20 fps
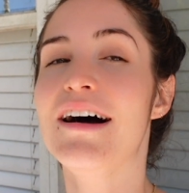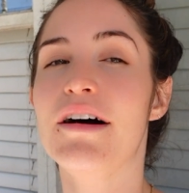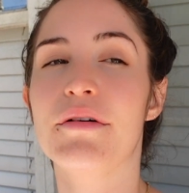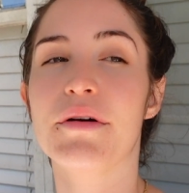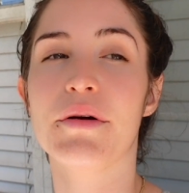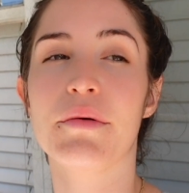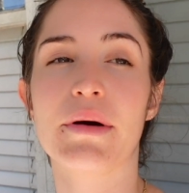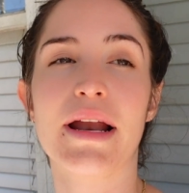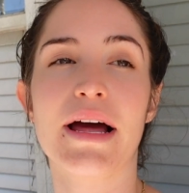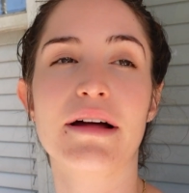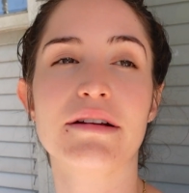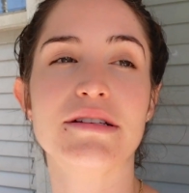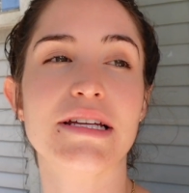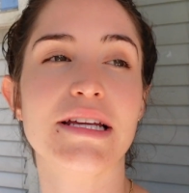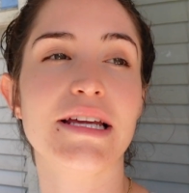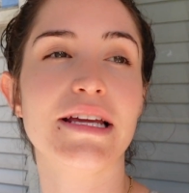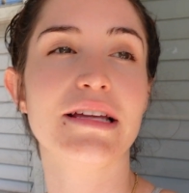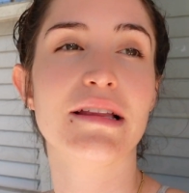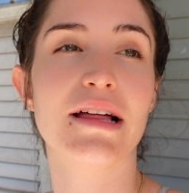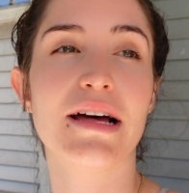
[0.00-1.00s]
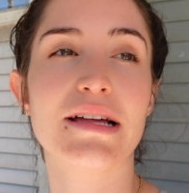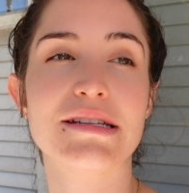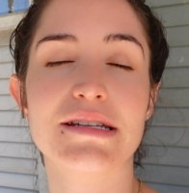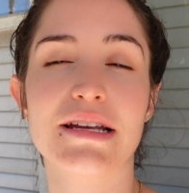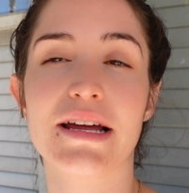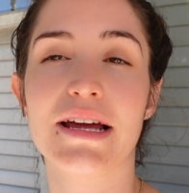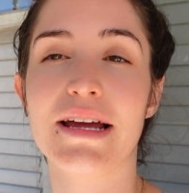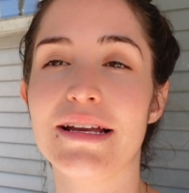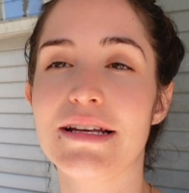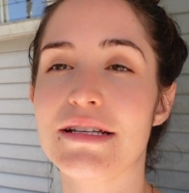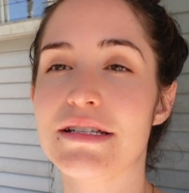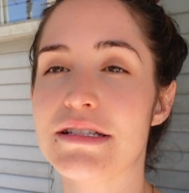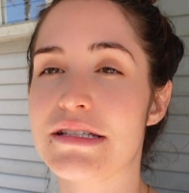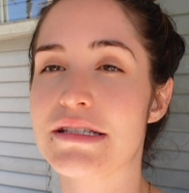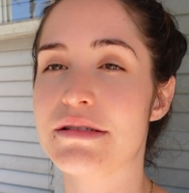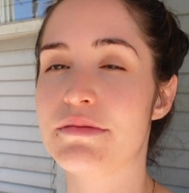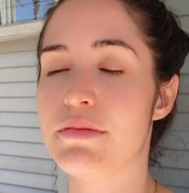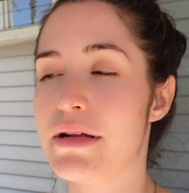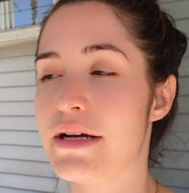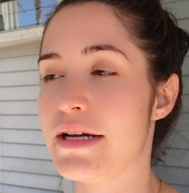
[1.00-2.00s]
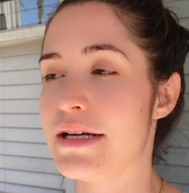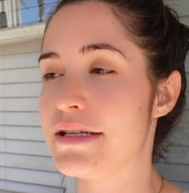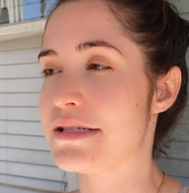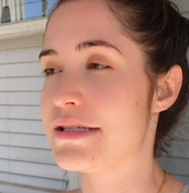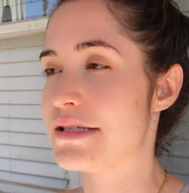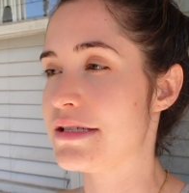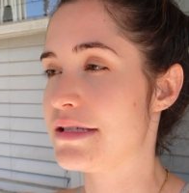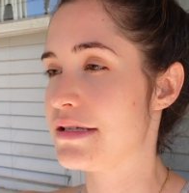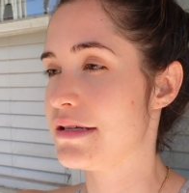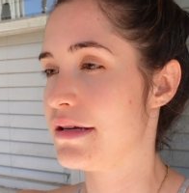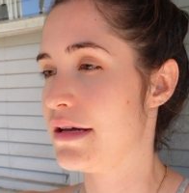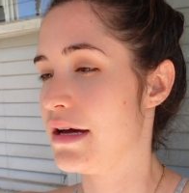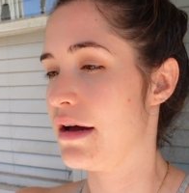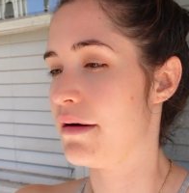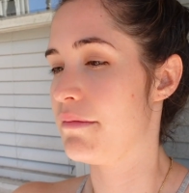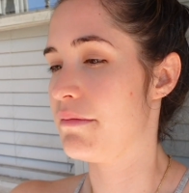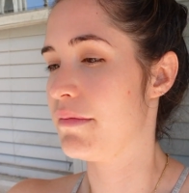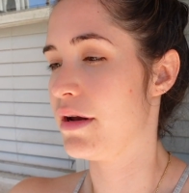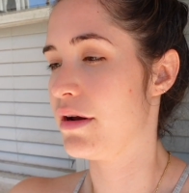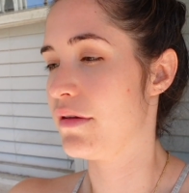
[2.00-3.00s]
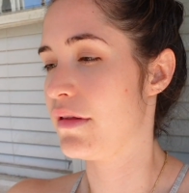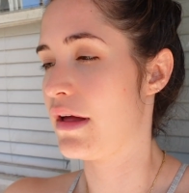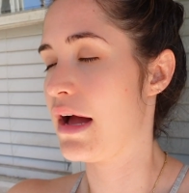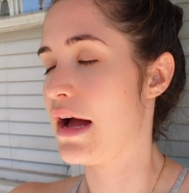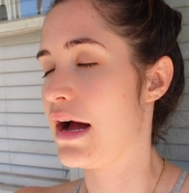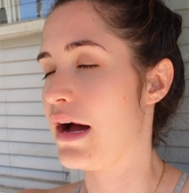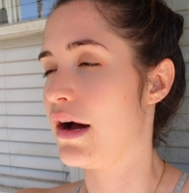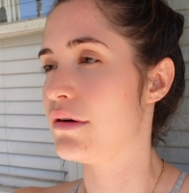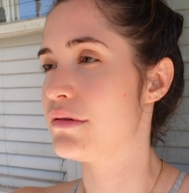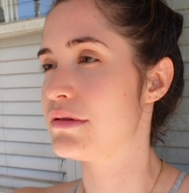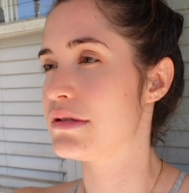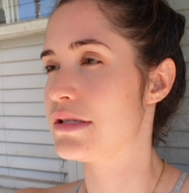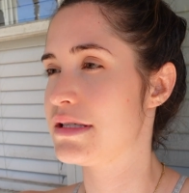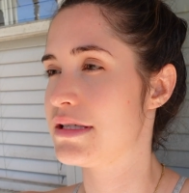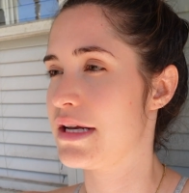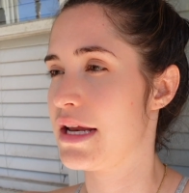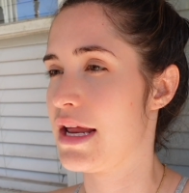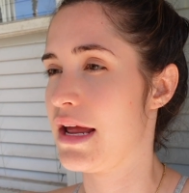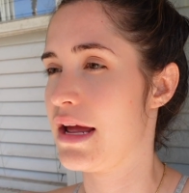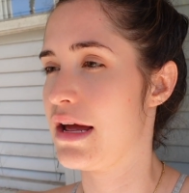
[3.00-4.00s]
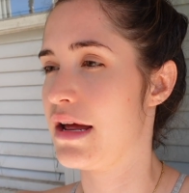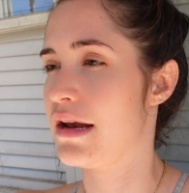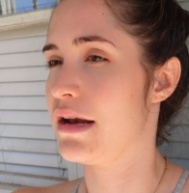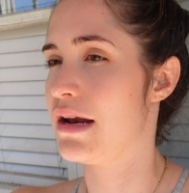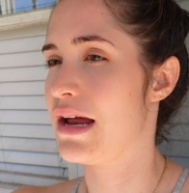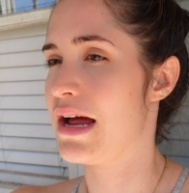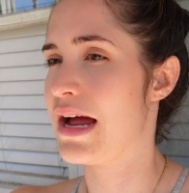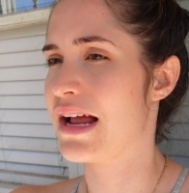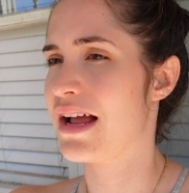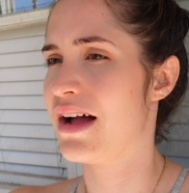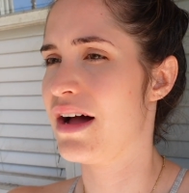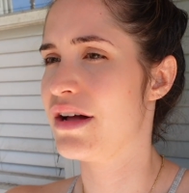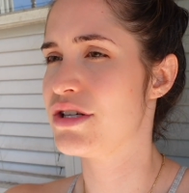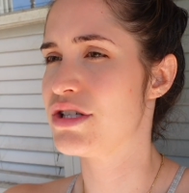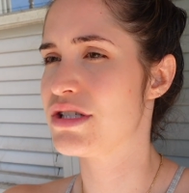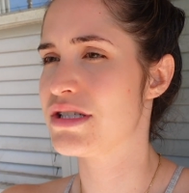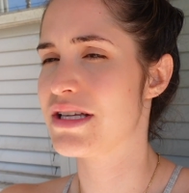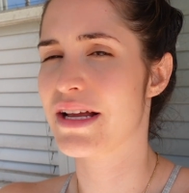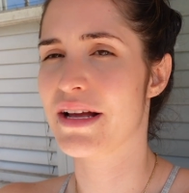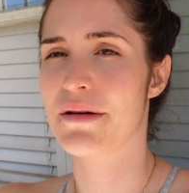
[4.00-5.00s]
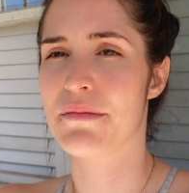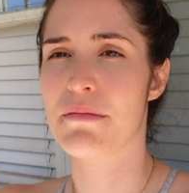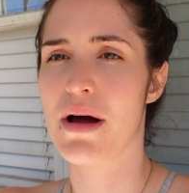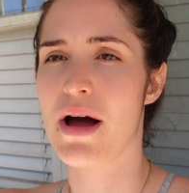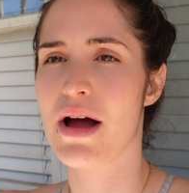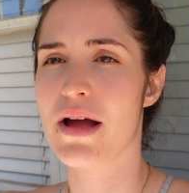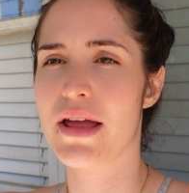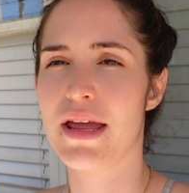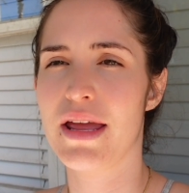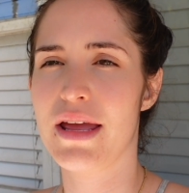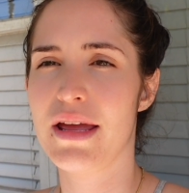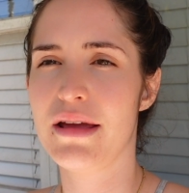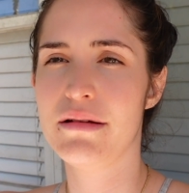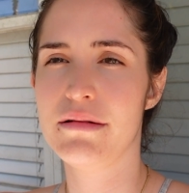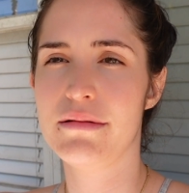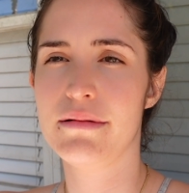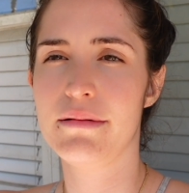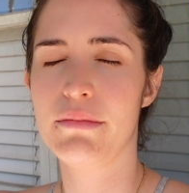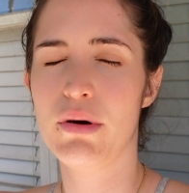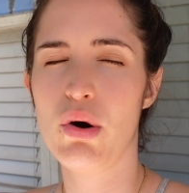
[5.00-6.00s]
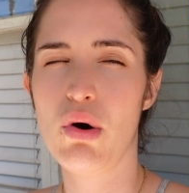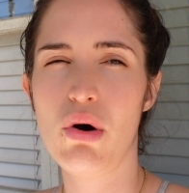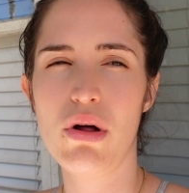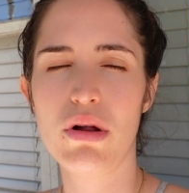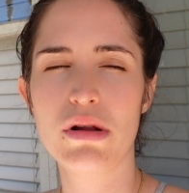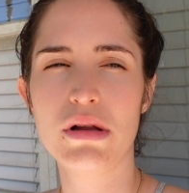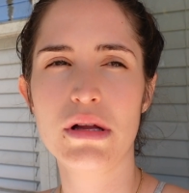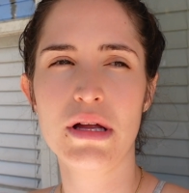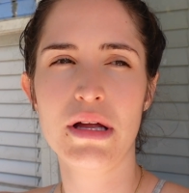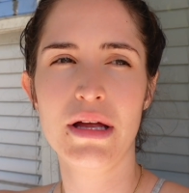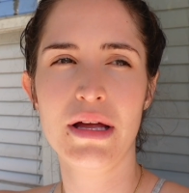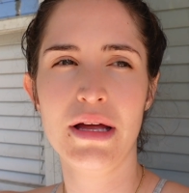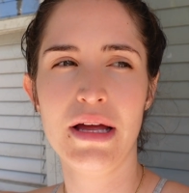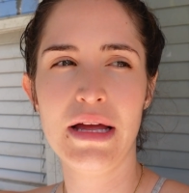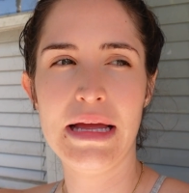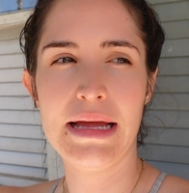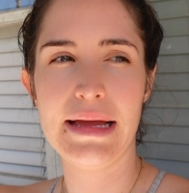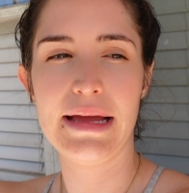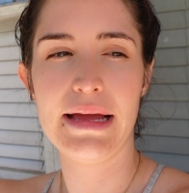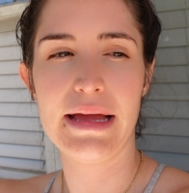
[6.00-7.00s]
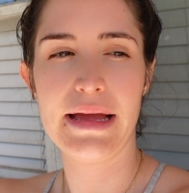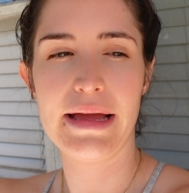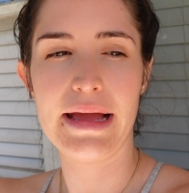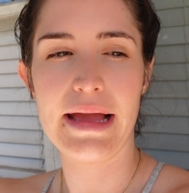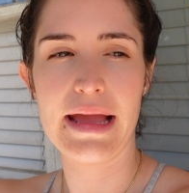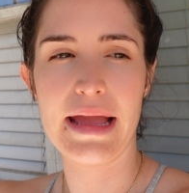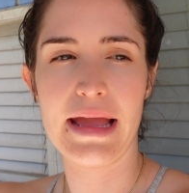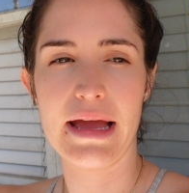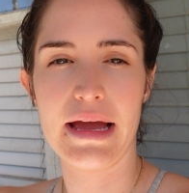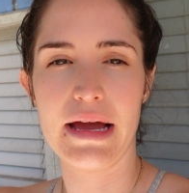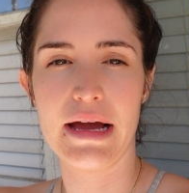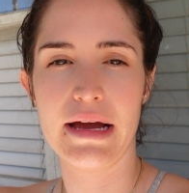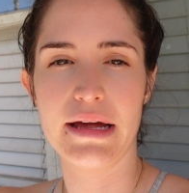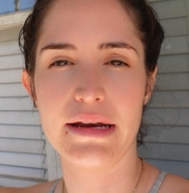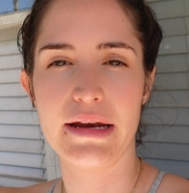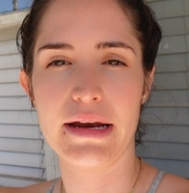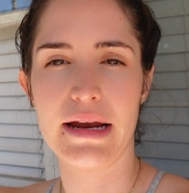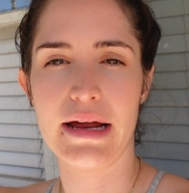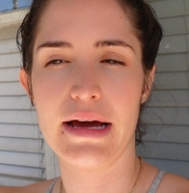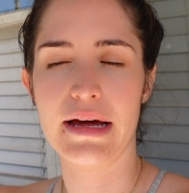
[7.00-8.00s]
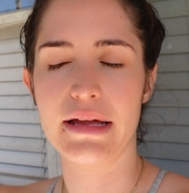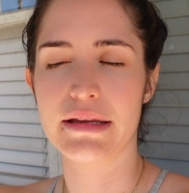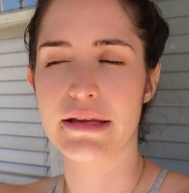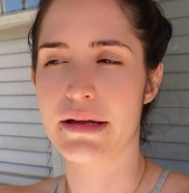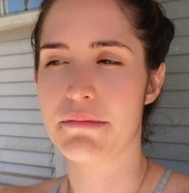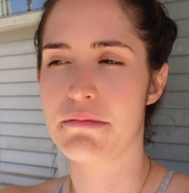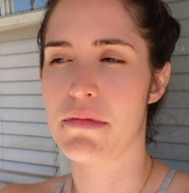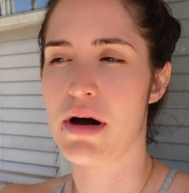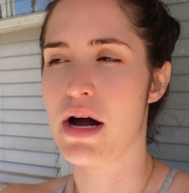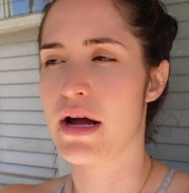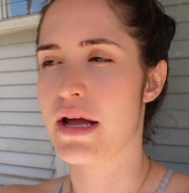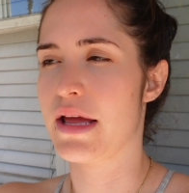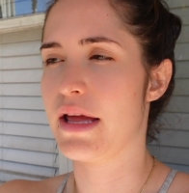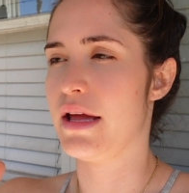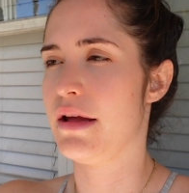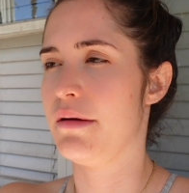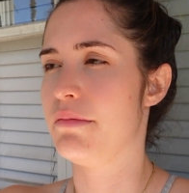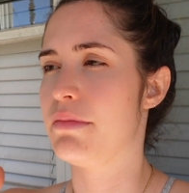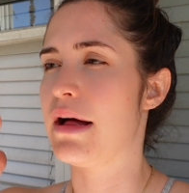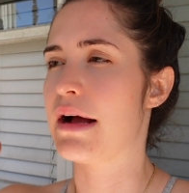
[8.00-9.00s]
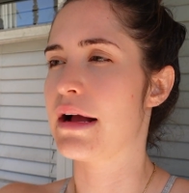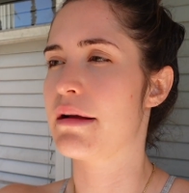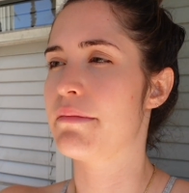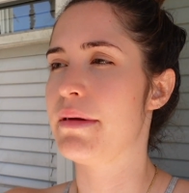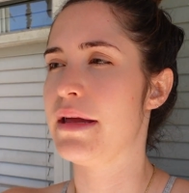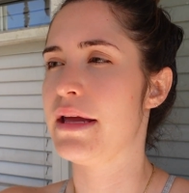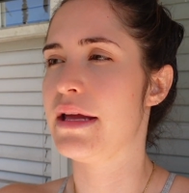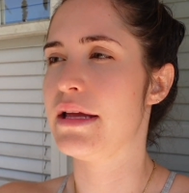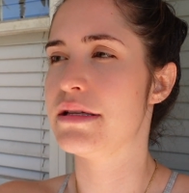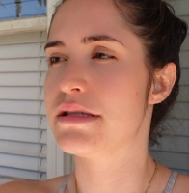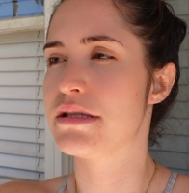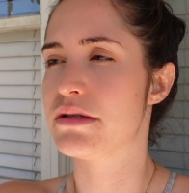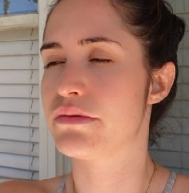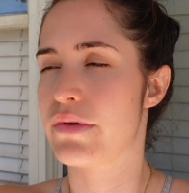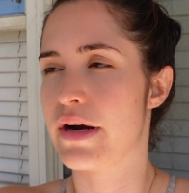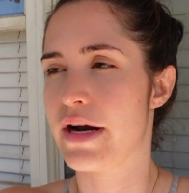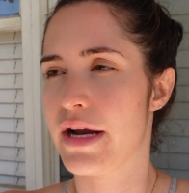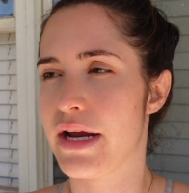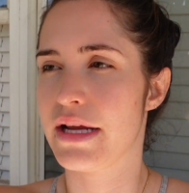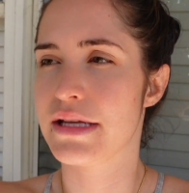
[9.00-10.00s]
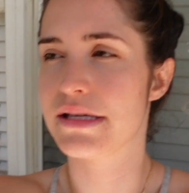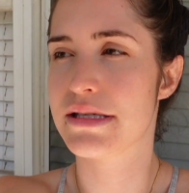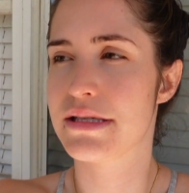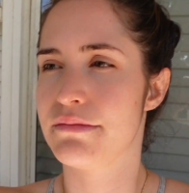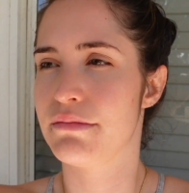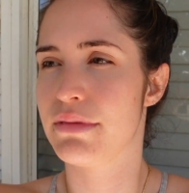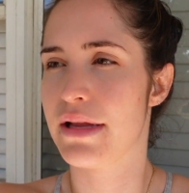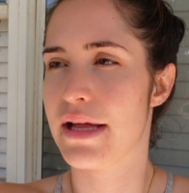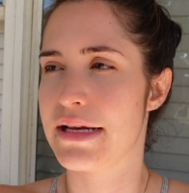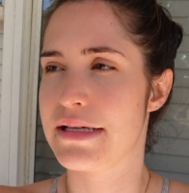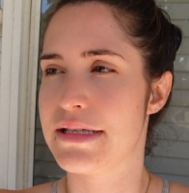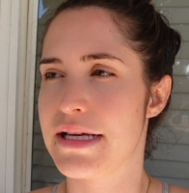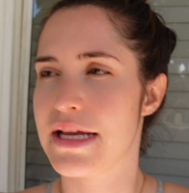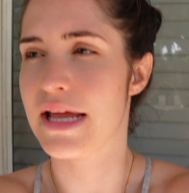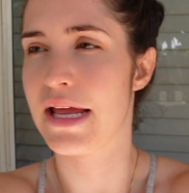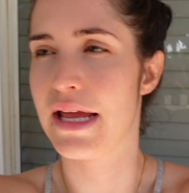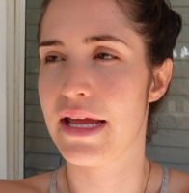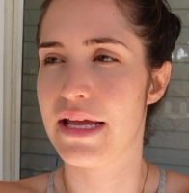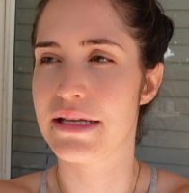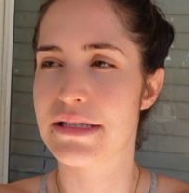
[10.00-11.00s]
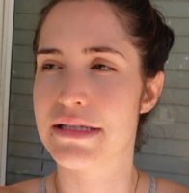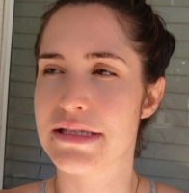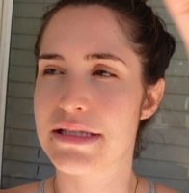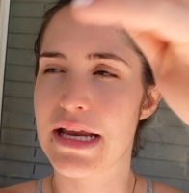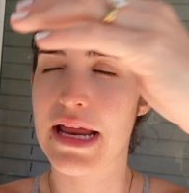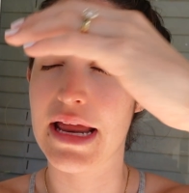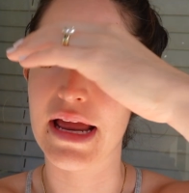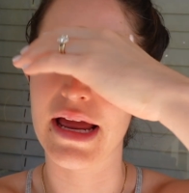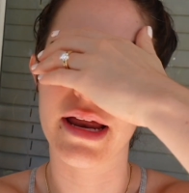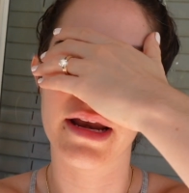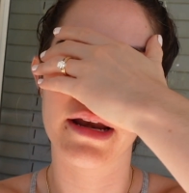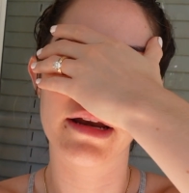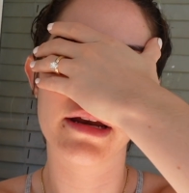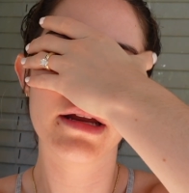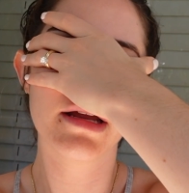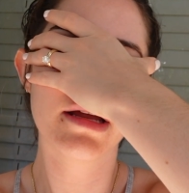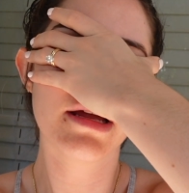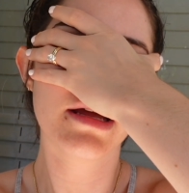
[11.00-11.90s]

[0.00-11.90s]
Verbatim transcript: We went out to eat last night to this place near the house, and I got just like a mahi bowl, and it had like mahi, black beans, rice, and plantains. And